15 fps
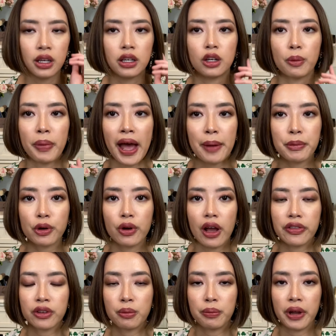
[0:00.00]
you know, Pat
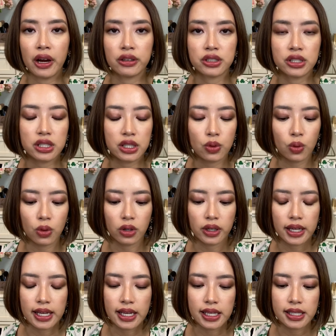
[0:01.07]
McGrath compared to Dior
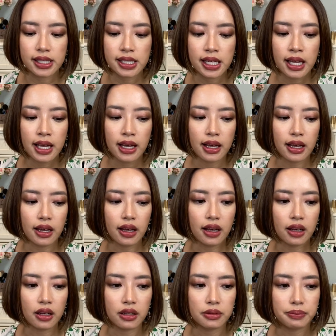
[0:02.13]
is
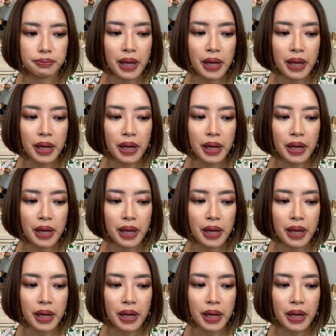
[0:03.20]
uh,